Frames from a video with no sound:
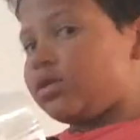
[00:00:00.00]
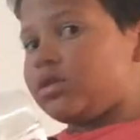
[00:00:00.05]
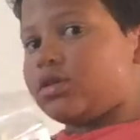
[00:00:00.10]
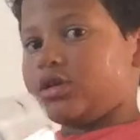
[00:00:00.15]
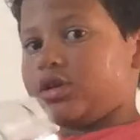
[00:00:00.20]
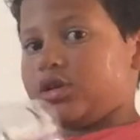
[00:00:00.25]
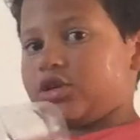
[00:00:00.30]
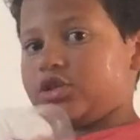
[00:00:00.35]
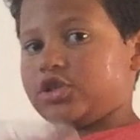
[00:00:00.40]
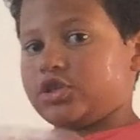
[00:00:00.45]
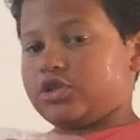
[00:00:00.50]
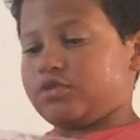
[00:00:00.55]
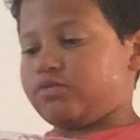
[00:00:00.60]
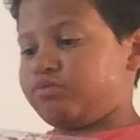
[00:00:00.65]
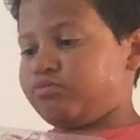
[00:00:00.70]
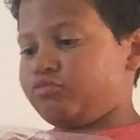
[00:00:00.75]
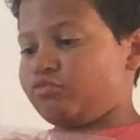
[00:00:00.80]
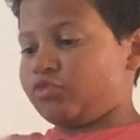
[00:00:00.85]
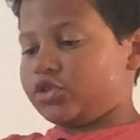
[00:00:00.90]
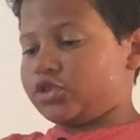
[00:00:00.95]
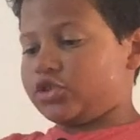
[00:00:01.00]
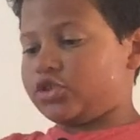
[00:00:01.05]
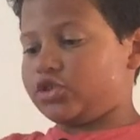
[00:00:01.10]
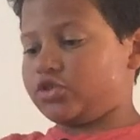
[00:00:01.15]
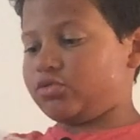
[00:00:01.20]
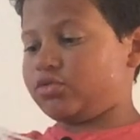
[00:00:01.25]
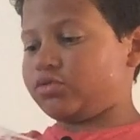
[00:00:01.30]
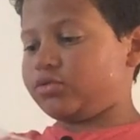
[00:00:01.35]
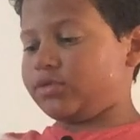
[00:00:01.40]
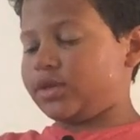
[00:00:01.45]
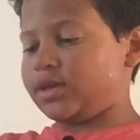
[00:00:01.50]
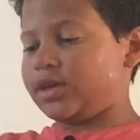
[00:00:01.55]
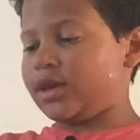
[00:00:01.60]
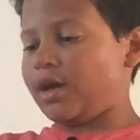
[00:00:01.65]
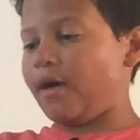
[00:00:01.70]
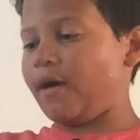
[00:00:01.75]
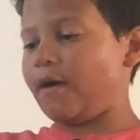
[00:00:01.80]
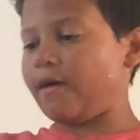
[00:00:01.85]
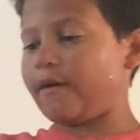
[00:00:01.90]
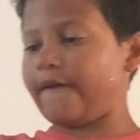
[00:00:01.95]
Easy one, two, three.
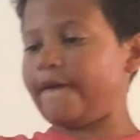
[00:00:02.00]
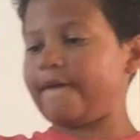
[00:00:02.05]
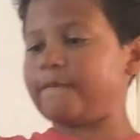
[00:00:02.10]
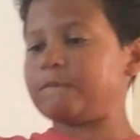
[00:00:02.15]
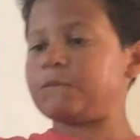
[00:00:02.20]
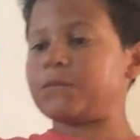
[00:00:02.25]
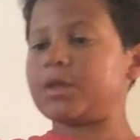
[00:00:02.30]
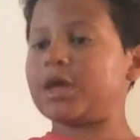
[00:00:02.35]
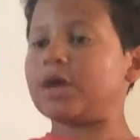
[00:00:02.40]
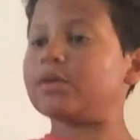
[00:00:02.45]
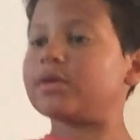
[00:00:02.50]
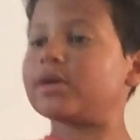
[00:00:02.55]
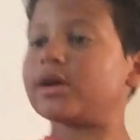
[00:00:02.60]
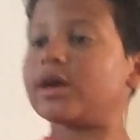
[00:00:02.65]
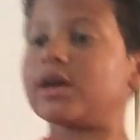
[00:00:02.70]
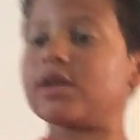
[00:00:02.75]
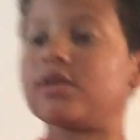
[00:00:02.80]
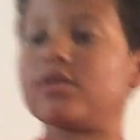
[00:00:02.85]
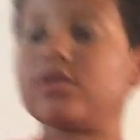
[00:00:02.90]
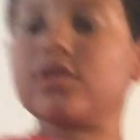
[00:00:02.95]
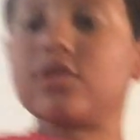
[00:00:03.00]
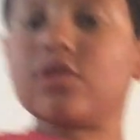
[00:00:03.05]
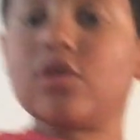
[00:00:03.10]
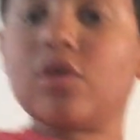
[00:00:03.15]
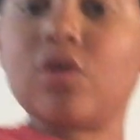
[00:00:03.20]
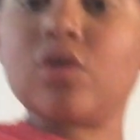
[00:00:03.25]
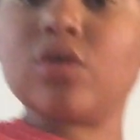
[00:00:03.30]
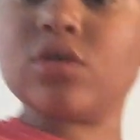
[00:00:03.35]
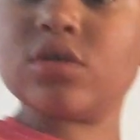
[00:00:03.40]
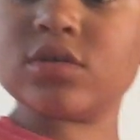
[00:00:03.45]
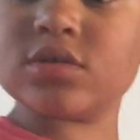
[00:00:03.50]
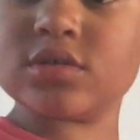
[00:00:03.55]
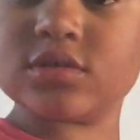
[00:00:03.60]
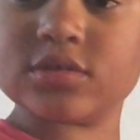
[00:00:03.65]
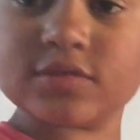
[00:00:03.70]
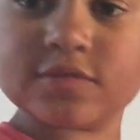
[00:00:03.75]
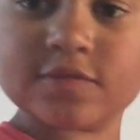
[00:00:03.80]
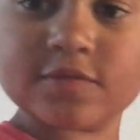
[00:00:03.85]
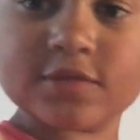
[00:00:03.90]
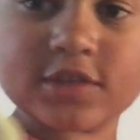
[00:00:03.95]
Okay, now we got a little,
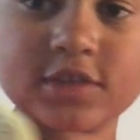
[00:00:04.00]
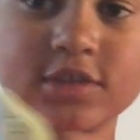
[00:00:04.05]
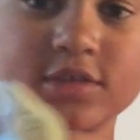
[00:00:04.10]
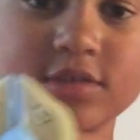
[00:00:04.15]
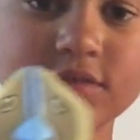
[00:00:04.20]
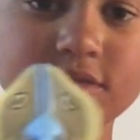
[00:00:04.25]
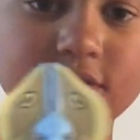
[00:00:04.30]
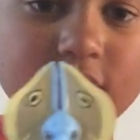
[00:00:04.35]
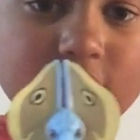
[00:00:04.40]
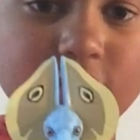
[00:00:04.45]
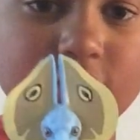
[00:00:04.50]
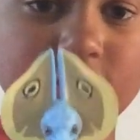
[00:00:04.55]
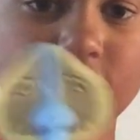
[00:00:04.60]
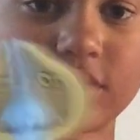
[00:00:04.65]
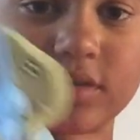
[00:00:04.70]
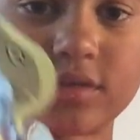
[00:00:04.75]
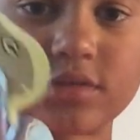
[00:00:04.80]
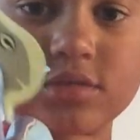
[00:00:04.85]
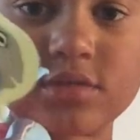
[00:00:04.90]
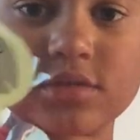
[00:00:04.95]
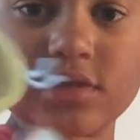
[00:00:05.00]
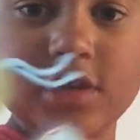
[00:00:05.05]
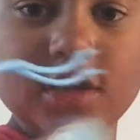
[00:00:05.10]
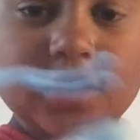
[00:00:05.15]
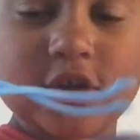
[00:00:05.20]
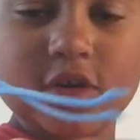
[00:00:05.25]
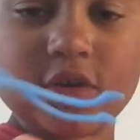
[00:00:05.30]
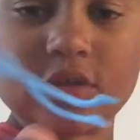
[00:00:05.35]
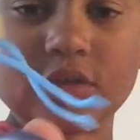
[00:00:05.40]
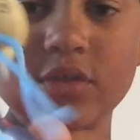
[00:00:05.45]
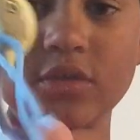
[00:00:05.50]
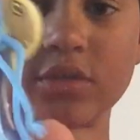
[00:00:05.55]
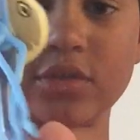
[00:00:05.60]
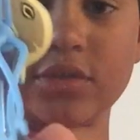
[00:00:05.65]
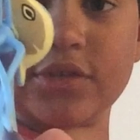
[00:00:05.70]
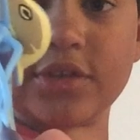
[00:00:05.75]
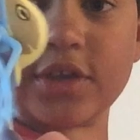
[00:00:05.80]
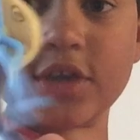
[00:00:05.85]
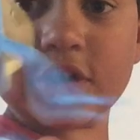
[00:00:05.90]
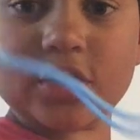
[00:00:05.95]
the little deer, a little
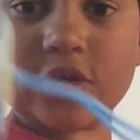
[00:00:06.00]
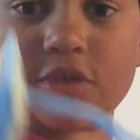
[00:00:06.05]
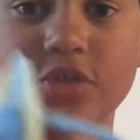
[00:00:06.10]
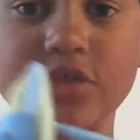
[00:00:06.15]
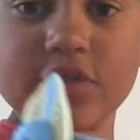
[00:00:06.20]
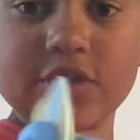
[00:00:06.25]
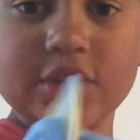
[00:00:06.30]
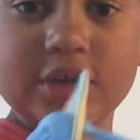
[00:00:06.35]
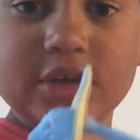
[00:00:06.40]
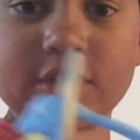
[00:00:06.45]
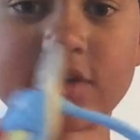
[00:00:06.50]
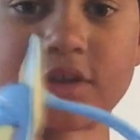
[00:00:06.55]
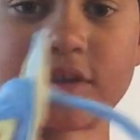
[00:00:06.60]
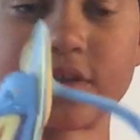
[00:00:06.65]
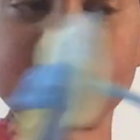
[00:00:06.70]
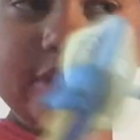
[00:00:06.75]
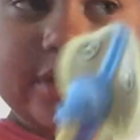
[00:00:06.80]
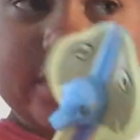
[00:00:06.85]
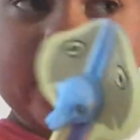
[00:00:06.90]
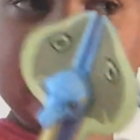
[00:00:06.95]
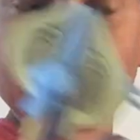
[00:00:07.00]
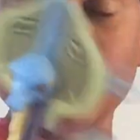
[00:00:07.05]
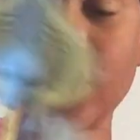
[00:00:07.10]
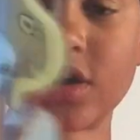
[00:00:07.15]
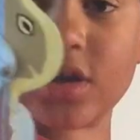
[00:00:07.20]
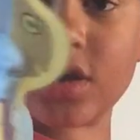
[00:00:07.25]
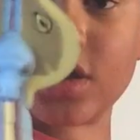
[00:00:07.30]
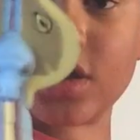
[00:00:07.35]
deer thing right there.